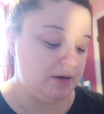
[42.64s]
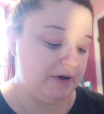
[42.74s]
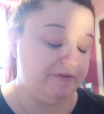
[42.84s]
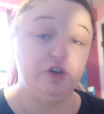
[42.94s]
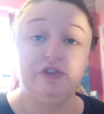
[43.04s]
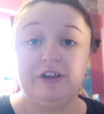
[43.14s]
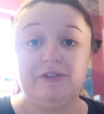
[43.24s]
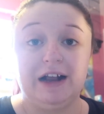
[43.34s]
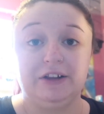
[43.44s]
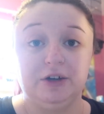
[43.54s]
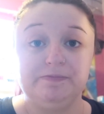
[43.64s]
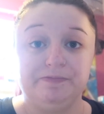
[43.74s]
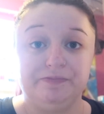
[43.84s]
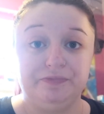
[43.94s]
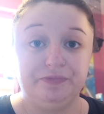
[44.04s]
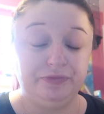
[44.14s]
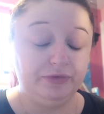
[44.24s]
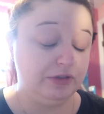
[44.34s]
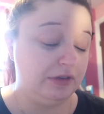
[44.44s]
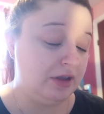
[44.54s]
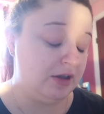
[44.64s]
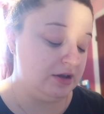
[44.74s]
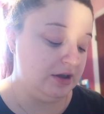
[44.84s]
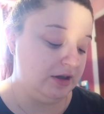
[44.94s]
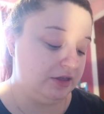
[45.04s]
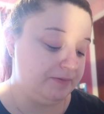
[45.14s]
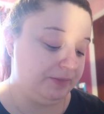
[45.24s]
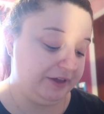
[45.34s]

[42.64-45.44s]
My fiance rang them, the